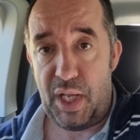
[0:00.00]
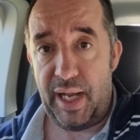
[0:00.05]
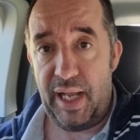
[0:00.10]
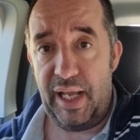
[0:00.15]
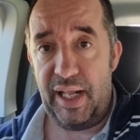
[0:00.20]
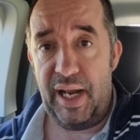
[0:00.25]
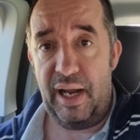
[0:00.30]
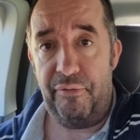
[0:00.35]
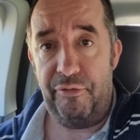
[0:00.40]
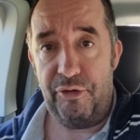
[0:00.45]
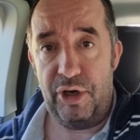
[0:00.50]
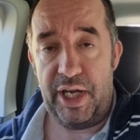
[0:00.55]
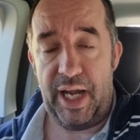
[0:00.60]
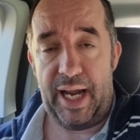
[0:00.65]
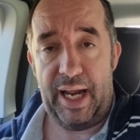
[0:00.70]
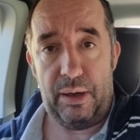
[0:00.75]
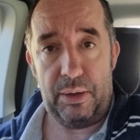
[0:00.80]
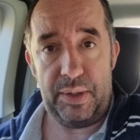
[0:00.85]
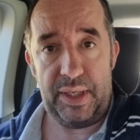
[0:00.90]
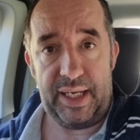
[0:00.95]
And every
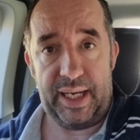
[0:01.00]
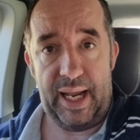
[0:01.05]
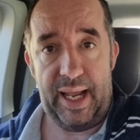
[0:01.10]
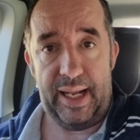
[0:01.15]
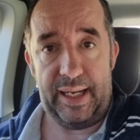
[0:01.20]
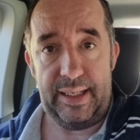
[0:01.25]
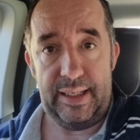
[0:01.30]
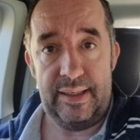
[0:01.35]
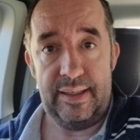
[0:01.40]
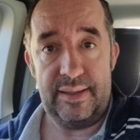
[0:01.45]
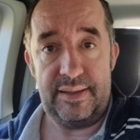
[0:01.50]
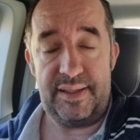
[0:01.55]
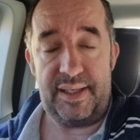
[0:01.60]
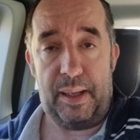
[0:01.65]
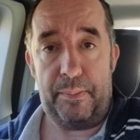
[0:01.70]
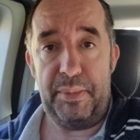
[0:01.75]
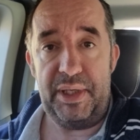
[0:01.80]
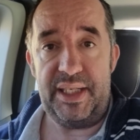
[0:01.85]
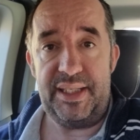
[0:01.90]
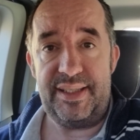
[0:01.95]
now and again,
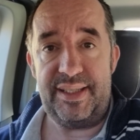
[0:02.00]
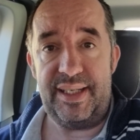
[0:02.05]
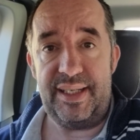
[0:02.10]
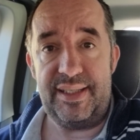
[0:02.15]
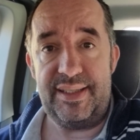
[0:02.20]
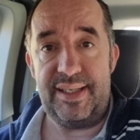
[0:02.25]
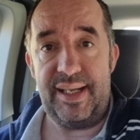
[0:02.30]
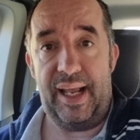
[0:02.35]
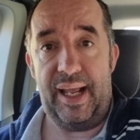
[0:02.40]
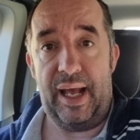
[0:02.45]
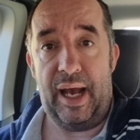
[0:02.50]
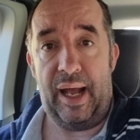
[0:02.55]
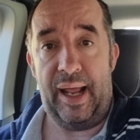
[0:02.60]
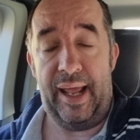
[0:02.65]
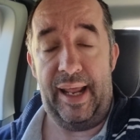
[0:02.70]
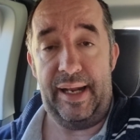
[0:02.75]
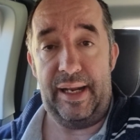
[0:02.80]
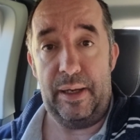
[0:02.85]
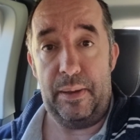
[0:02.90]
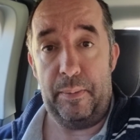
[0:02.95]
somebody sticks their
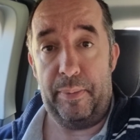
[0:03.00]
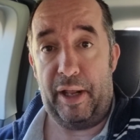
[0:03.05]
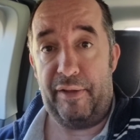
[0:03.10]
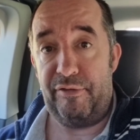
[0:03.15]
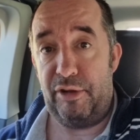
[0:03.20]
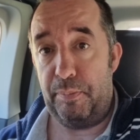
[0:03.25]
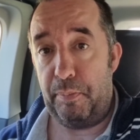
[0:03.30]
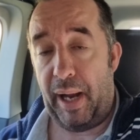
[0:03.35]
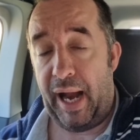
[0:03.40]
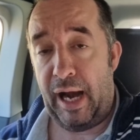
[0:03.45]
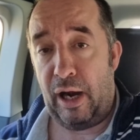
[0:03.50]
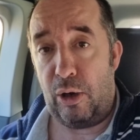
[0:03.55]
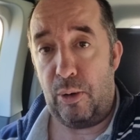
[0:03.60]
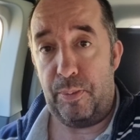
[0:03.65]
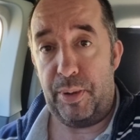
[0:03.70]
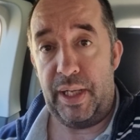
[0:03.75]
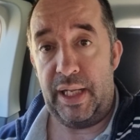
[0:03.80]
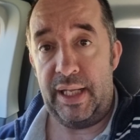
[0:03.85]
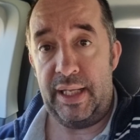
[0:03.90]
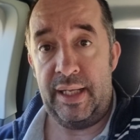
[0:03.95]
head above the
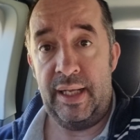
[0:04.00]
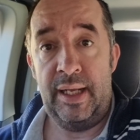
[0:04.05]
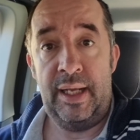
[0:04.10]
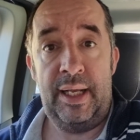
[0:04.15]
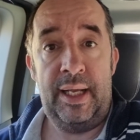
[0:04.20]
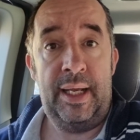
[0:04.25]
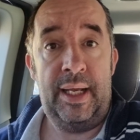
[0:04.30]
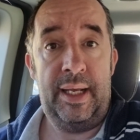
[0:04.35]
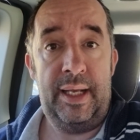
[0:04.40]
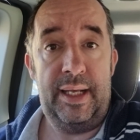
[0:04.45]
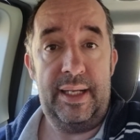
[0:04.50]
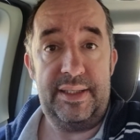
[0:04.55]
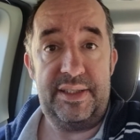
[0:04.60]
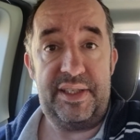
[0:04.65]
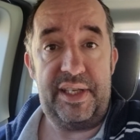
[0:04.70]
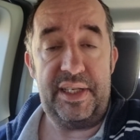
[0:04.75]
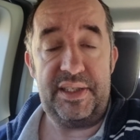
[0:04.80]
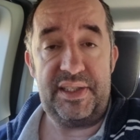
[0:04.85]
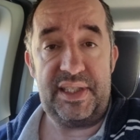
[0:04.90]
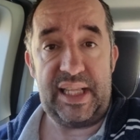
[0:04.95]
parapet and
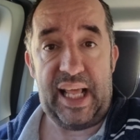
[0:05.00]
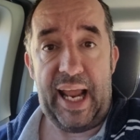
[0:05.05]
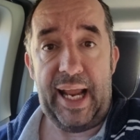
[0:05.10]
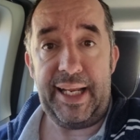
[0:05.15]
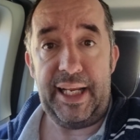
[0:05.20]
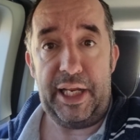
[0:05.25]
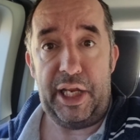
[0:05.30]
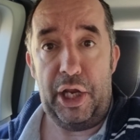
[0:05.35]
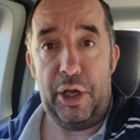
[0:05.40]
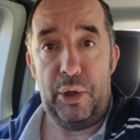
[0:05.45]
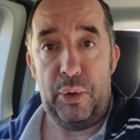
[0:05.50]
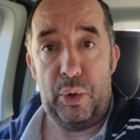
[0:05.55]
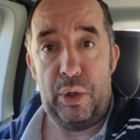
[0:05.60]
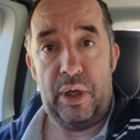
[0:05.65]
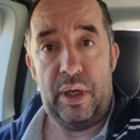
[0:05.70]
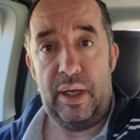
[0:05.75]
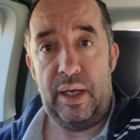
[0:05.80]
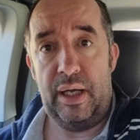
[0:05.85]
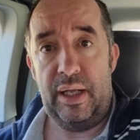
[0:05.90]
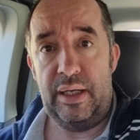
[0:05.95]
says, thank you.
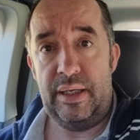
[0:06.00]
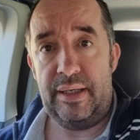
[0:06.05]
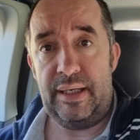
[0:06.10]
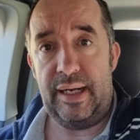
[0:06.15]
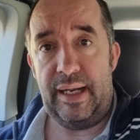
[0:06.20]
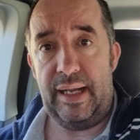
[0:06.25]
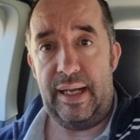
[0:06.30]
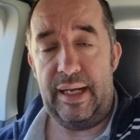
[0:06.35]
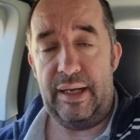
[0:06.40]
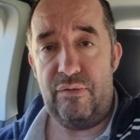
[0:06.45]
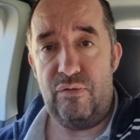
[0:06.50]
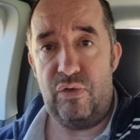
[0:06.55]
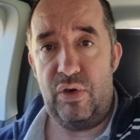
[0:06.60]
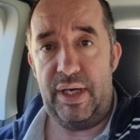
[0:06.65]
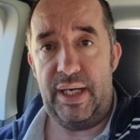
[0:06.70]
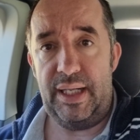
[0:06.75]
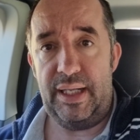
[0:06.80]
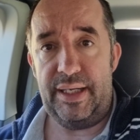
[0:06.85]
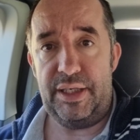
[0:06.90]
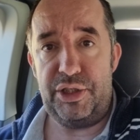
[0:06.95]
And it
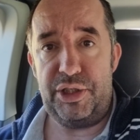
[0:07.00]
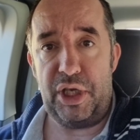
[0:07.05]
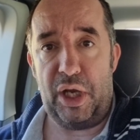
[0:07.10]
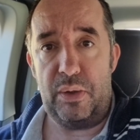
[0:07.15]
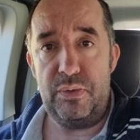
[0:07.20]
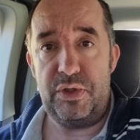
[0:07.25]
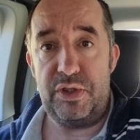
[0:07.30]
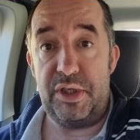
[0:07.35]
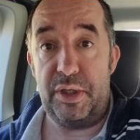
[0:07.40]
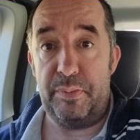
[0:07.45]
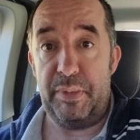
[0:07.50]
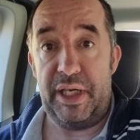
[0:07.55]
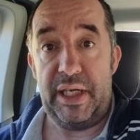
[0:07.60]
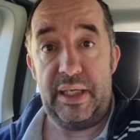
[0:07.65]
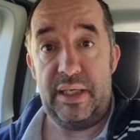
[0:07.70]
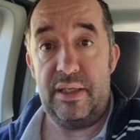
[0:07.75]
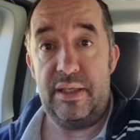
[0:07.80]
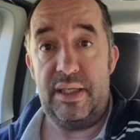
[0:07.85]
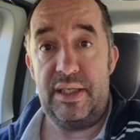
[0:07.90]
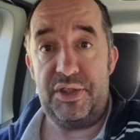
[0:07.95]
really shows to me
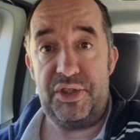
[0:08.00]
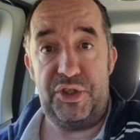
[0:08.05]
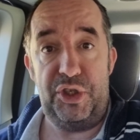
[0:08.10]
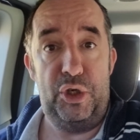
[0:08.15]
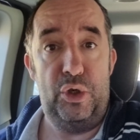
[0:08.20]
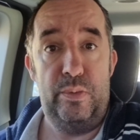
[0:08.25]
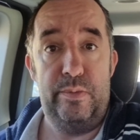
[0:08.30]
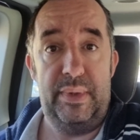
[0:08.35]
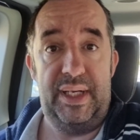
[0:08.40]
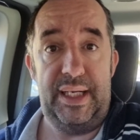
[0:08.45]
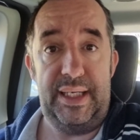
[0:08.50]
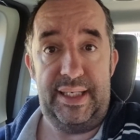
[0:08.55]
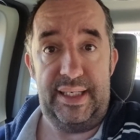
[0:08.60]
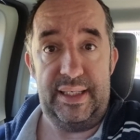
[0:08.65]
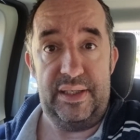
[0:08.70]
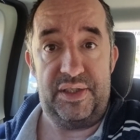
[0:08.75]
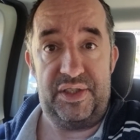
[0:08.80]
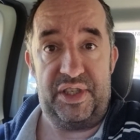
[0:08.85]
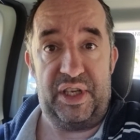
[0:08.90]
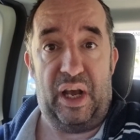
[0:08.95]
that this new
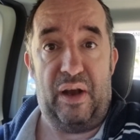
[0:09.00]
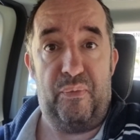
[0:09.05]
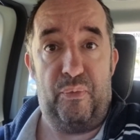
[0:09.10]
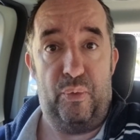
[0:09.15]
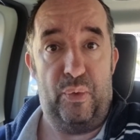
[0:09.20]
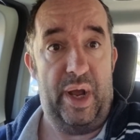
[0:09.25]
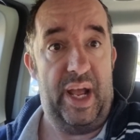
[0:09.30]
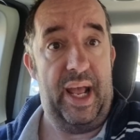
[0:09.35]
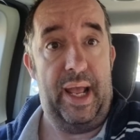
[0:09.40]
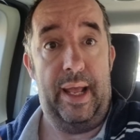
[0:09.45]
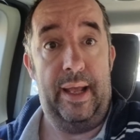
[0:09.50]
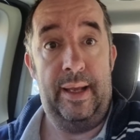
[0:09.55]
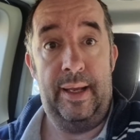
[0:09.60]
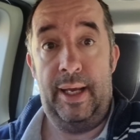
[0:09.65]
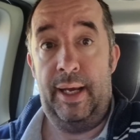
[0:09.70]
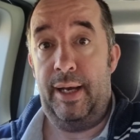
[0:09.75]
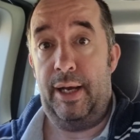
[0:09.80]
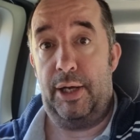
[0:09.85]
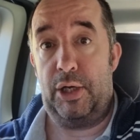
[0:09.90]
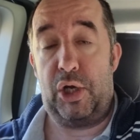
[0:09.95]
media stuff, where
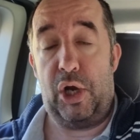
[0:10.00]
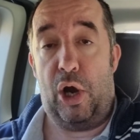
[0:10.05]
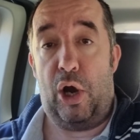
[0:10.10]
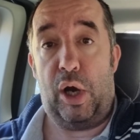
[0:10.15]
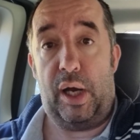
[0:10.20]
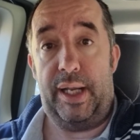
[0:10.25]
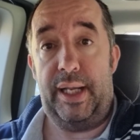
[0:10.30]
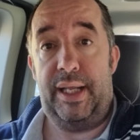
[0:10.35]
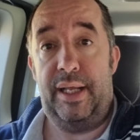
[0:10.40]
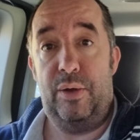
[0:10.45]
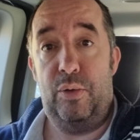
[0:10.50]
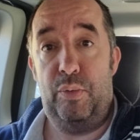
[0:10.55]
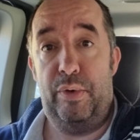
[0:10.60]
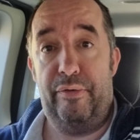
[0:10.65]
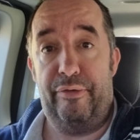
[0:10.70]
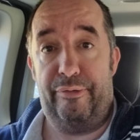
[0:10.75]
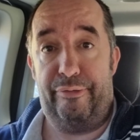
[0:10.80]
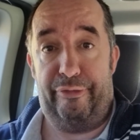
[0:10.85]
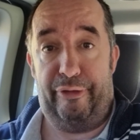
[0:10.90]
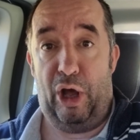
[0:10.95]
a guy
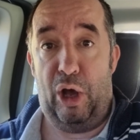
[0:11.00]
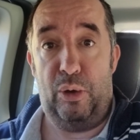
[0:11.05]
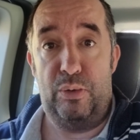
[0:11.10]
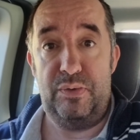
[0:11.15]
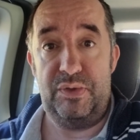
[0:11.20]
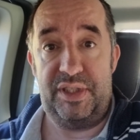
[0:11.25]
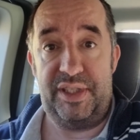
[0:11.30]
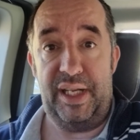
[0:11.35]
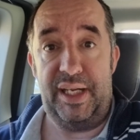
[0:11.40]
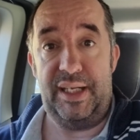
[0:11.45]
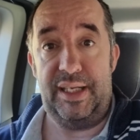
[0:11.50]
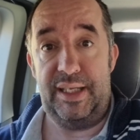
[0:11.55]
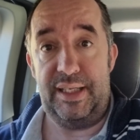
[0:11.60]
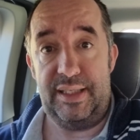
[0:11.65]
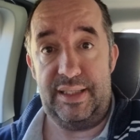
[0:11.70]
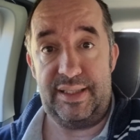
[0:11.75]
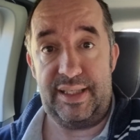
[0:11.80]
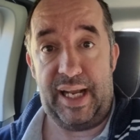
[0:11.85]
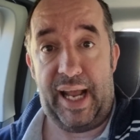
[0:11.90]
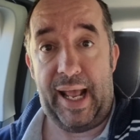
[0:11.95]
with a phone sitting in
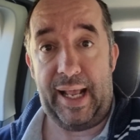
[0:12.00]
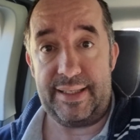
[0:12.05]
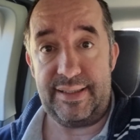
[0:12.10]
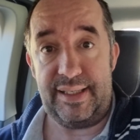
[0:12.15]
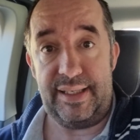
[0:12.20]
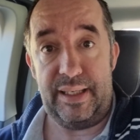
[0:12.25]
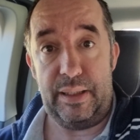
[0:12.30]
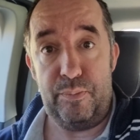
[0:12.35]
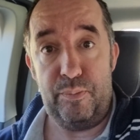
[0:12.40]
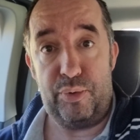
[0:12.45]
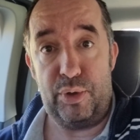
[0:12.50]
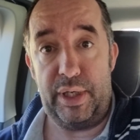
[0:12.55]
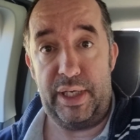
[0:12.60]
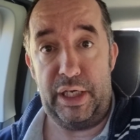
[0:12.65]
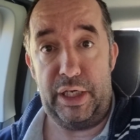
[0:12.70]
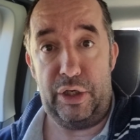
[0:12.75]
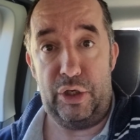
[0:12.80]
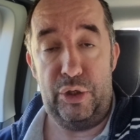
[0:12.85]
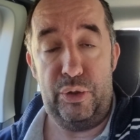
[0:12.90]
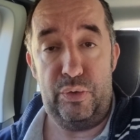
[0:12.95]
his taxi
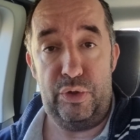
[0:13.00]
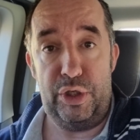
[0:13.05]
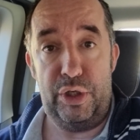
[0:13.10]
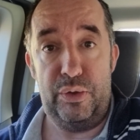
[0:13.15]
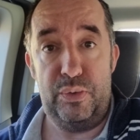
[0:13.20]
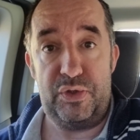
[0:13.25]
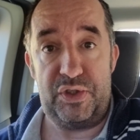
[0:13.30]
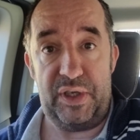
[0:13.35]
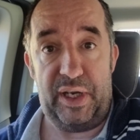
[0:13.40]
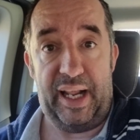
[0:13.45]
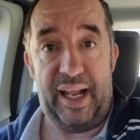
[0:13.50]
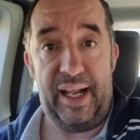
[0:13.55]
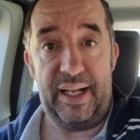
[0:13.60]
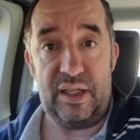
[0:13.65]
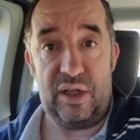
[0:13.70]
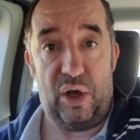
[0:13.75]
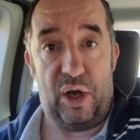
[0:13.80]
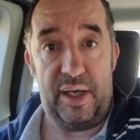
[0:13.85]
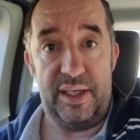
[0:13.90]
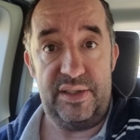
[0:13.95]
bringing you news and
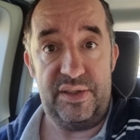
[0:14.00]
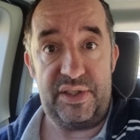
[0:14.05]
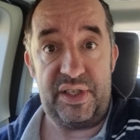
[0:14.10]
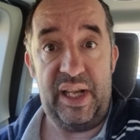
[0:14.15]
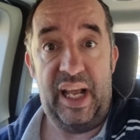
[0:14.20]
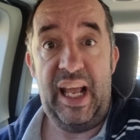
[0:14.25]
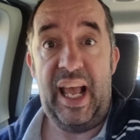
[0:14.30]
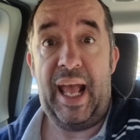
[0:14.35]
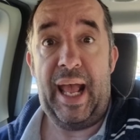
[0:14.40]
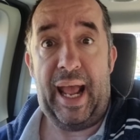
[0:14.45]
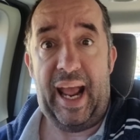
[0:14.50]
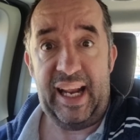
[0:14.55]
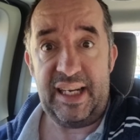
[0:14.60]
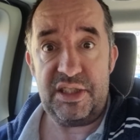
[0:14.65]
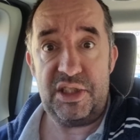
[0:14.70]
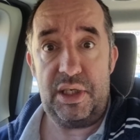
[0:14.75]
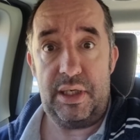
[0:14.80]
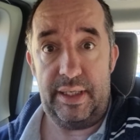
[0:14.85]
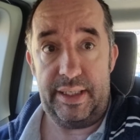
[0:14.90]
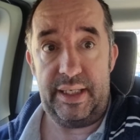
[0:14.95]
headlines,
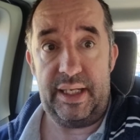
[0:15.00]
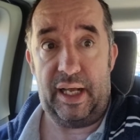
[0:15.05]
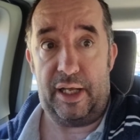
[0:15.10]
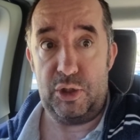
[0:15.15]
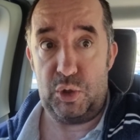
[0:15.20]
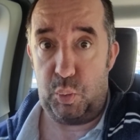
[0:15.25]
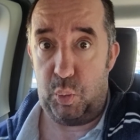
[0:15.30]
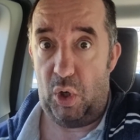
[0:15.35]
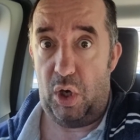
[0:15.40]
actually does